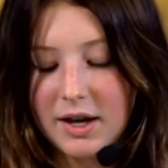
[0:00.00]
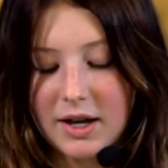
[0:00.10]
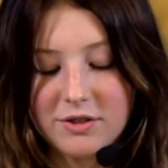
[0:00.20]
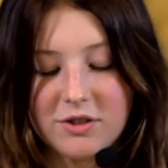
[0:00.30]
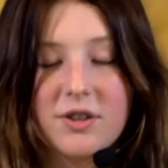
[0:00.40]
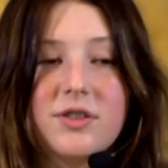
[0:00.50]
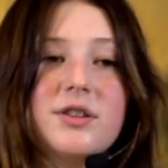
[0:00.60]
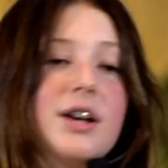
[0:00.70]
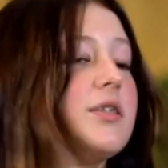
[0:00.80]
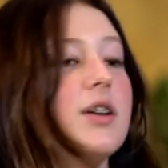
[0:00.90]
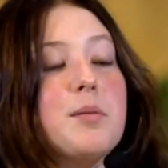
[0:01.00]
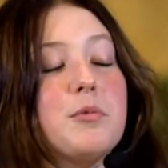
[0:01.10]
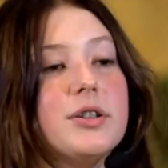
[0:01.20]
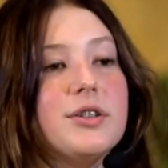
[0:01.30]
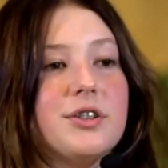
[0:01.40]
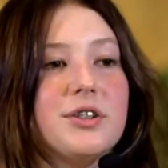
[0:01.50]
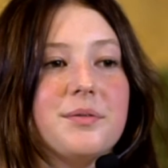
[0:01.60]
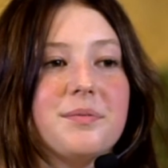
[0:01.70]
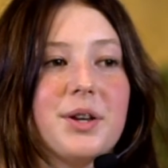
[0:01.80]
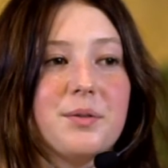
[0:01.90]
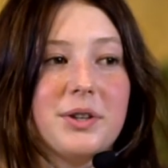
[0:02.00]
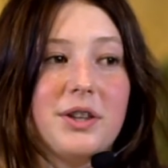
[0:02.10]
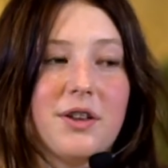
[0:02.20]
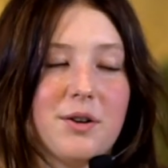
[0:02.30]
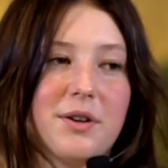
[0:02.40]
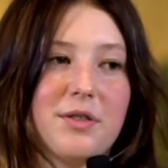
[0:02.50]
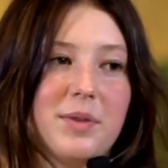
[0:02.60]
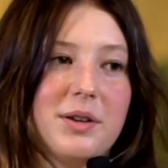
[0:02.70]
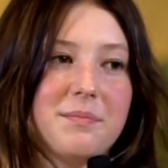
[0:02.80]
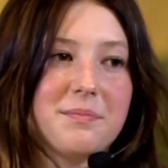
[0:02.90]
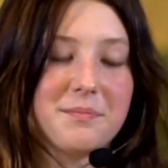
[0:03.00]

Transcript: And so that the next time we're at a dinner, they're really there with me.